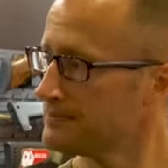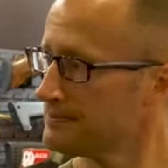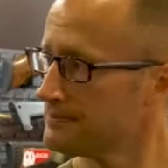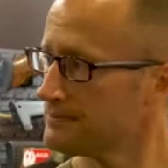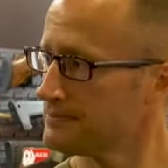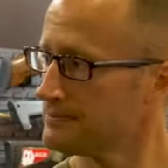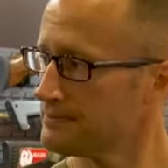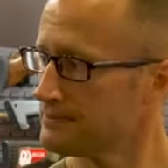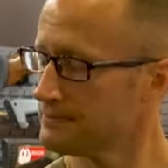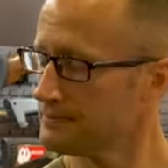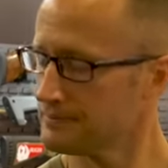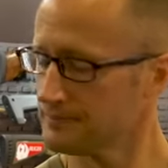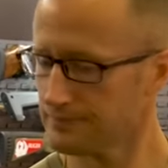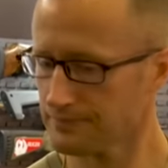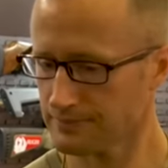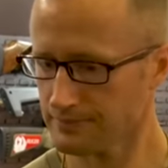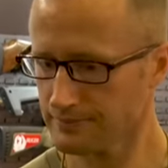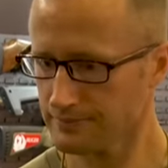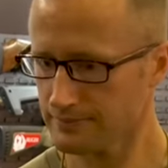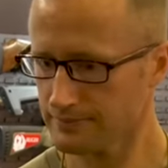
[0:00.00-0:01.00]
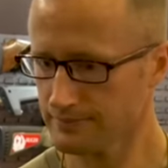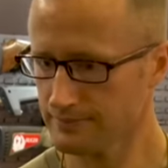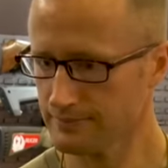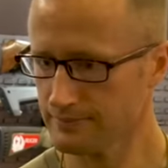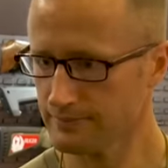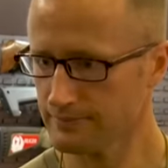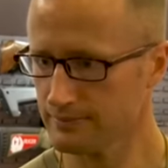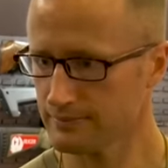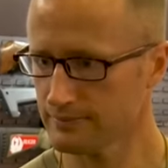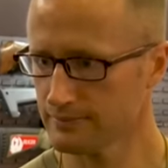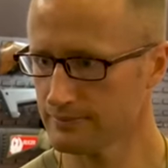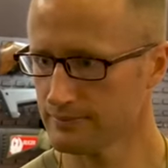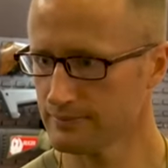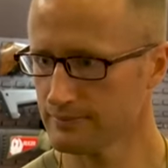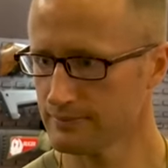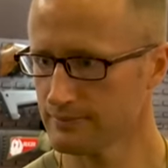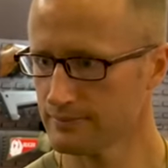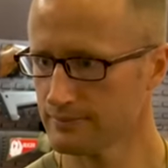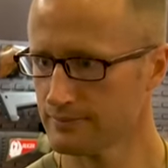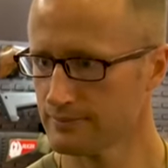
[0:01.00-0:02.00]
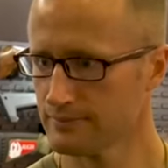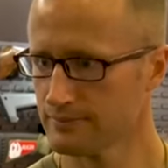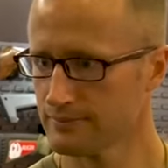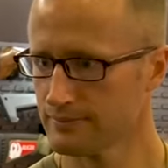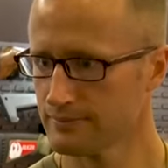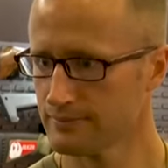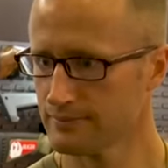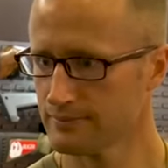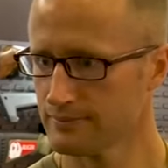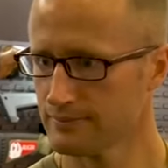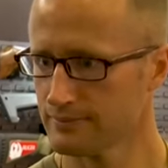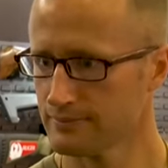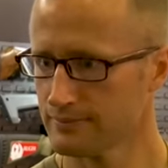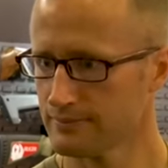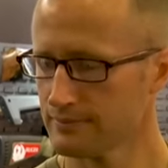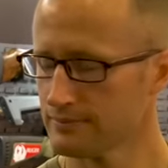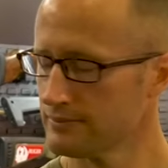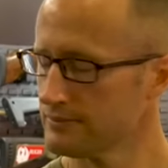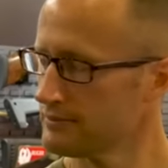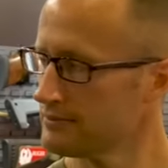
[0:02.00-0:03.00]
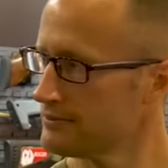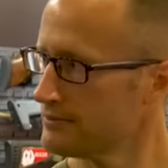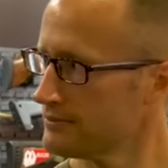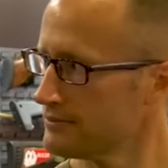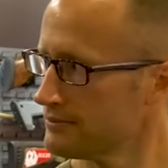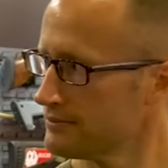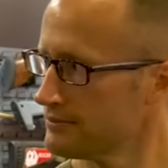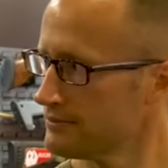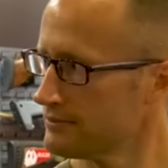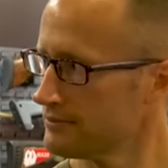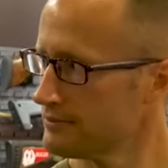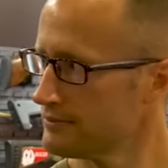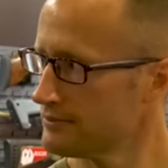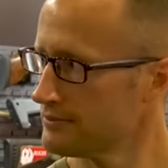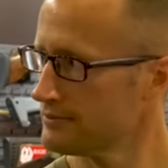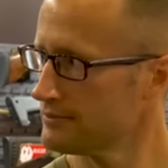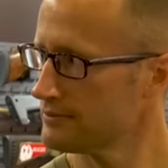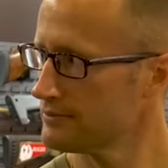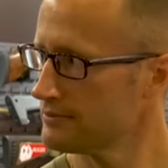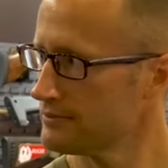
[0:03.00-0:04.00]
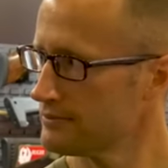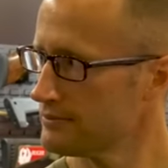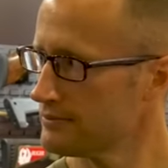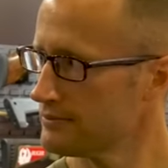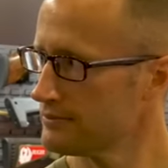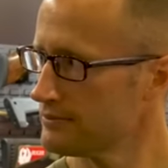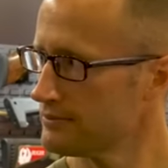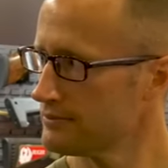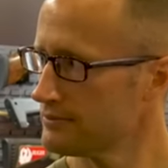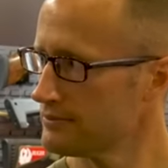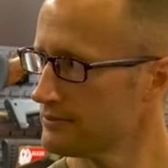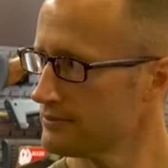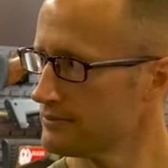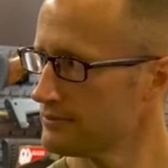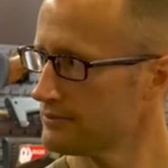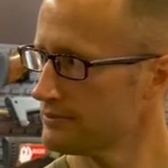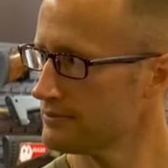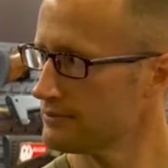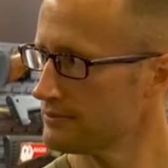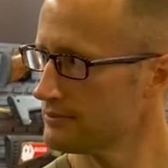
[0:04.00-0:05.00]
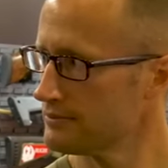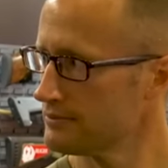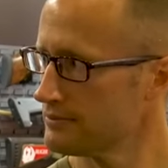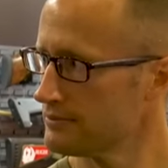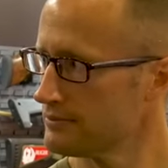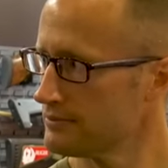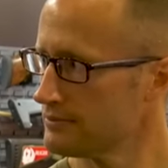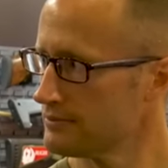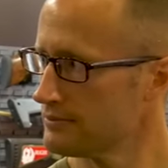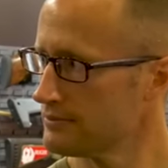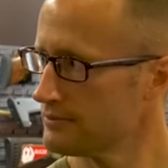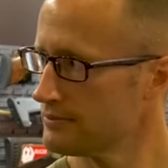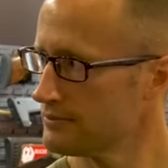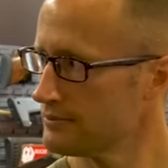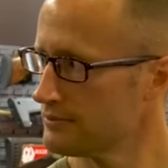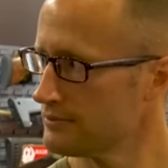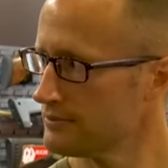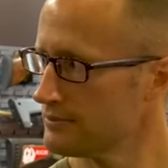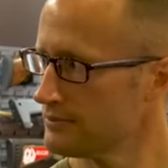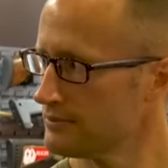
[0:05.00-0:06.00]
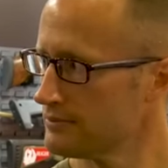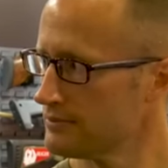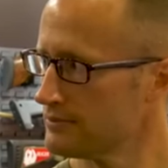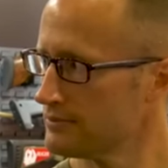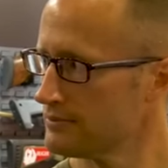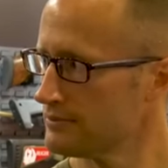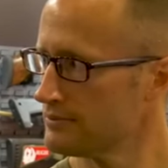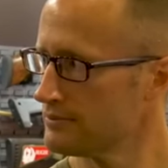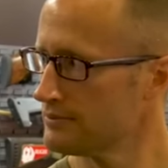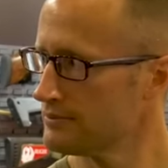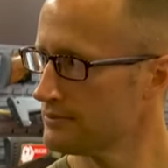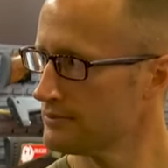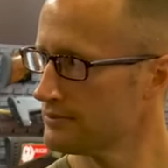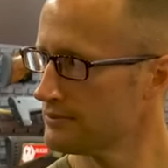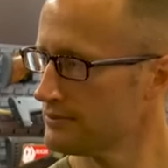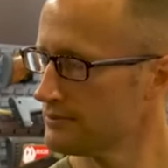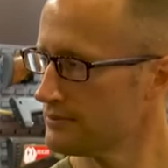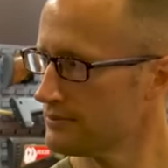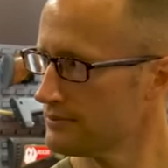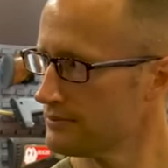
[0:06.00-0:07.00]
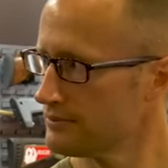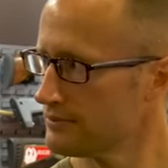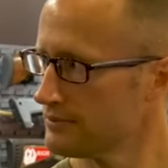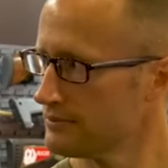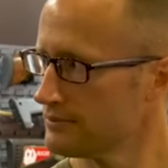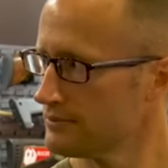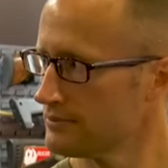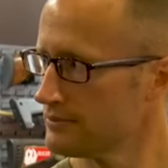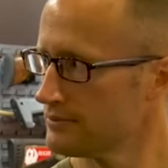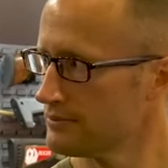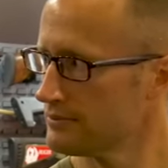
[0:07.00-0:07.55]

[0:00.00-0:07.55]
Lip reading: This person isn't speaking.